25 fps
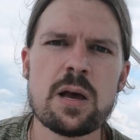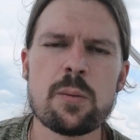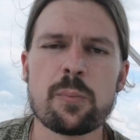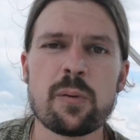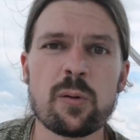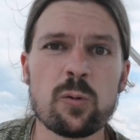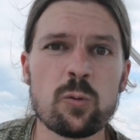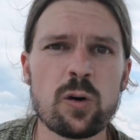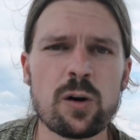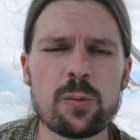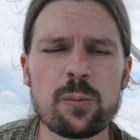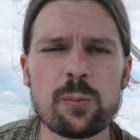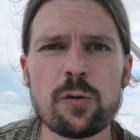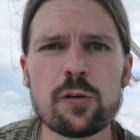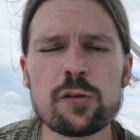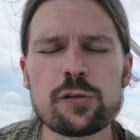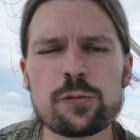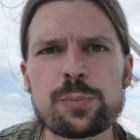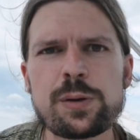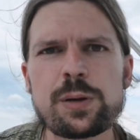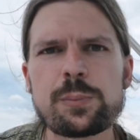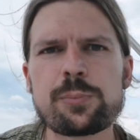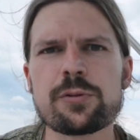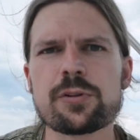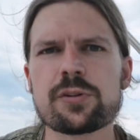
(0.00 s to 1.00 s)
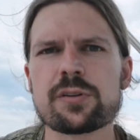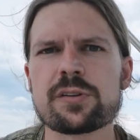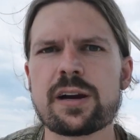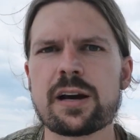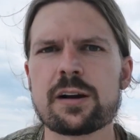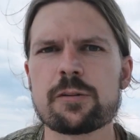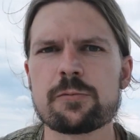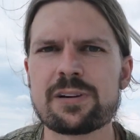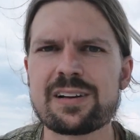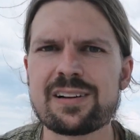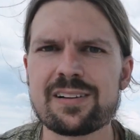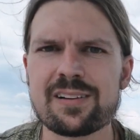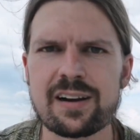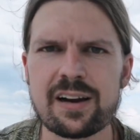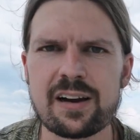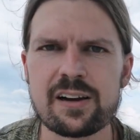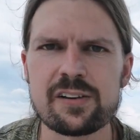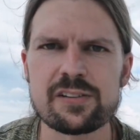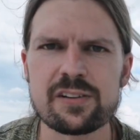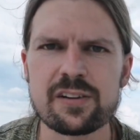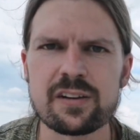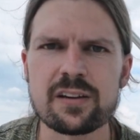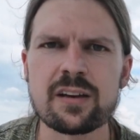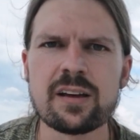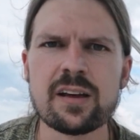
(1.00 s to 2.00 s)
But what most people are not
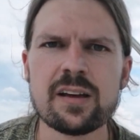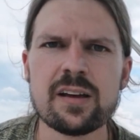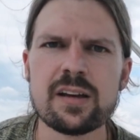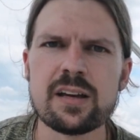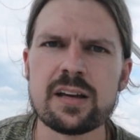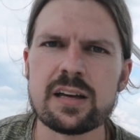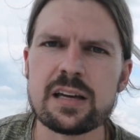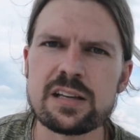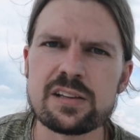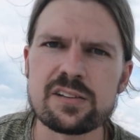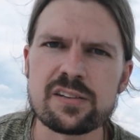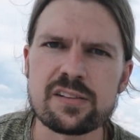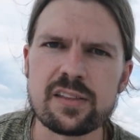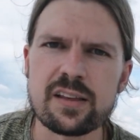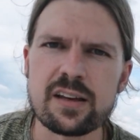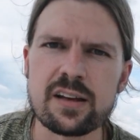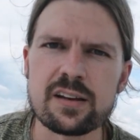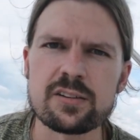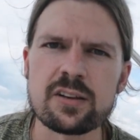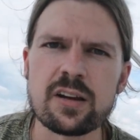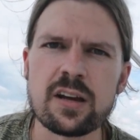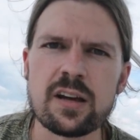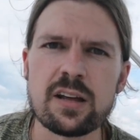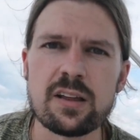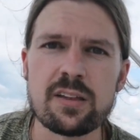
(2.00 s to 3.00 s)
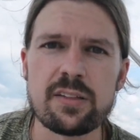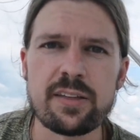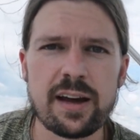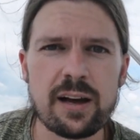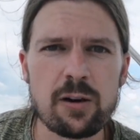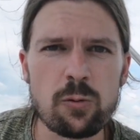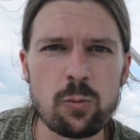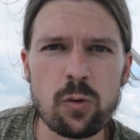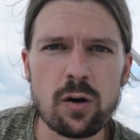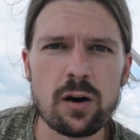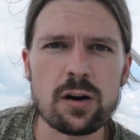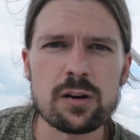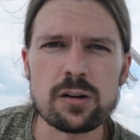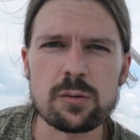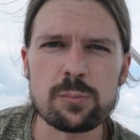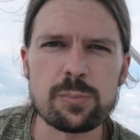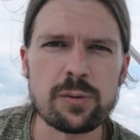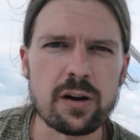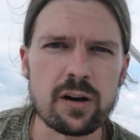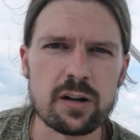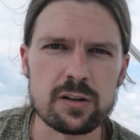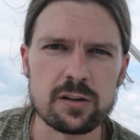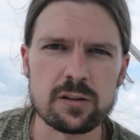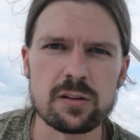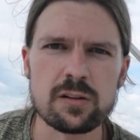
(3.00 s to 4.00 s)
realizing is that that water
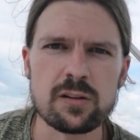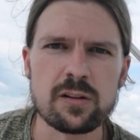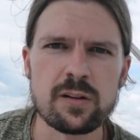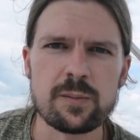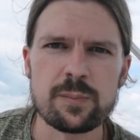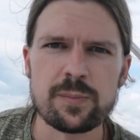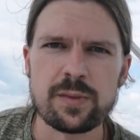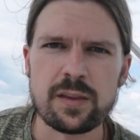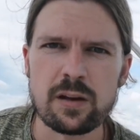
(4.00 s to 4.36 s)
bottle